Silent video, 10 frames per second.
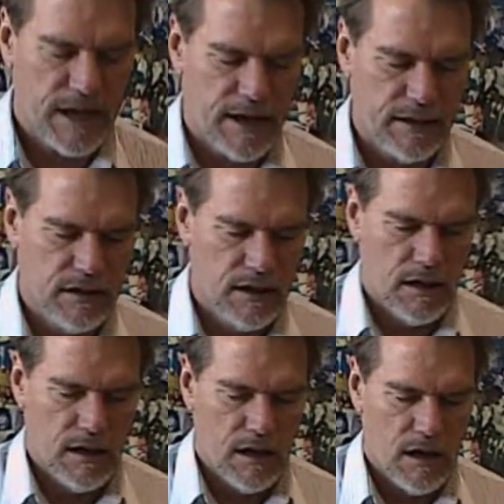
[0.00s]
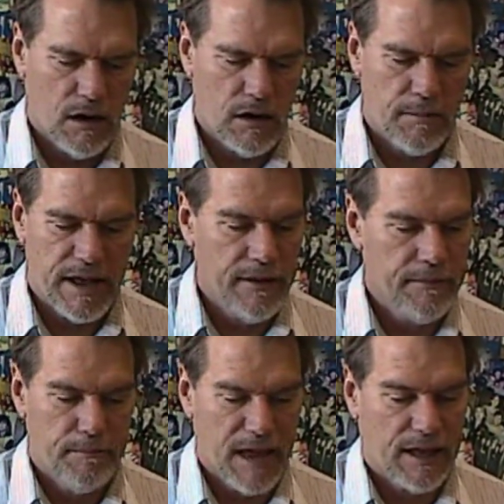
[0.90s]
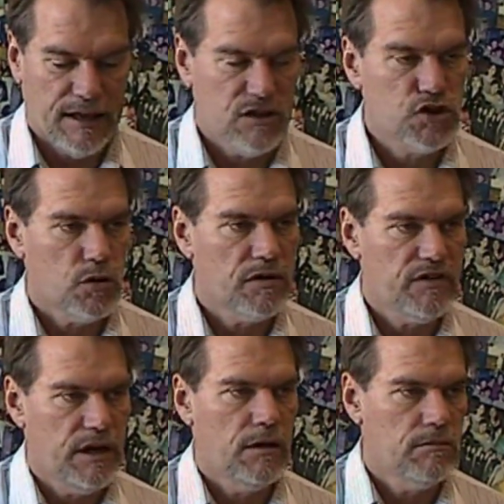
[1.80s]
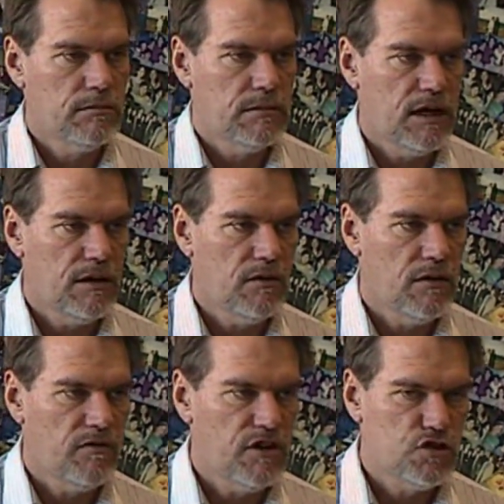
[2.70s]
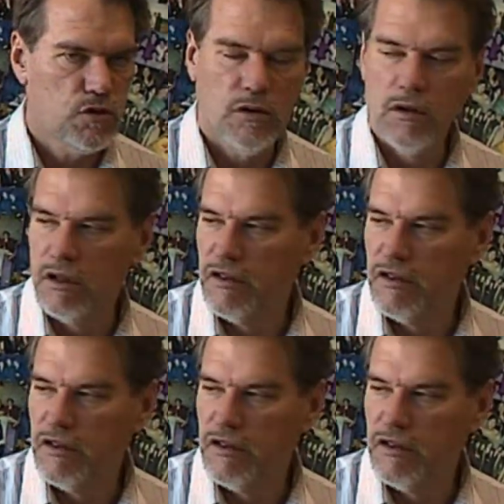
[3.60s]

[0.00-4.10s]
about are about making a short film, and the visual